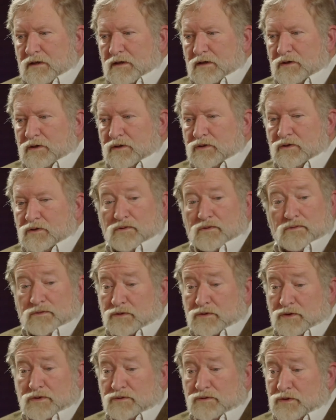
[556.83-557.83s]

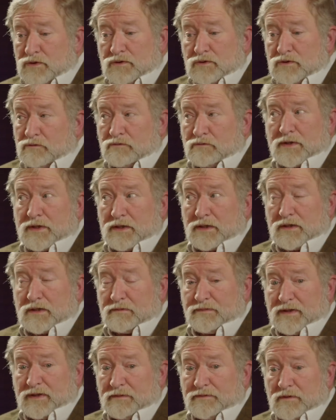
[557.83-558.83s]
You run into
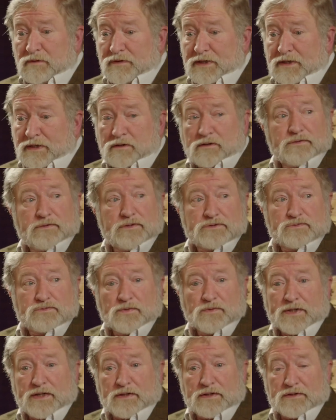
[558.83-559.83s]
people that are this
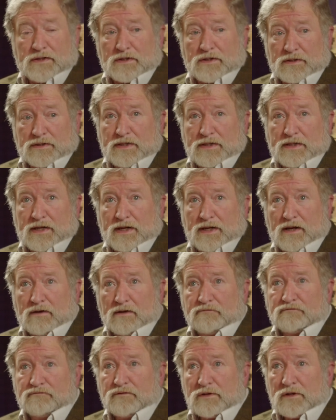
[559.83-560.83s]
way, that
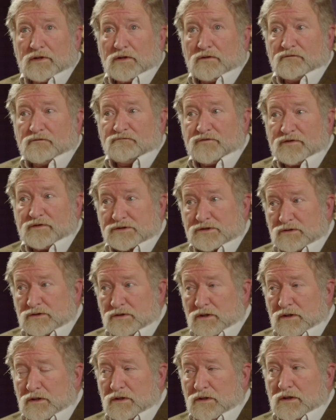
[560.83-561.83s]
have
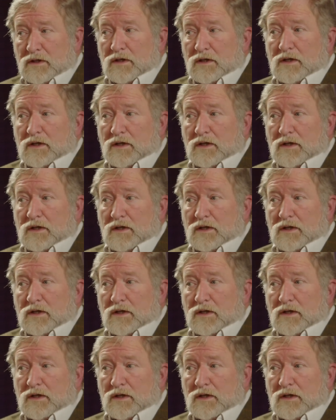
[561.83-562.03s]
physical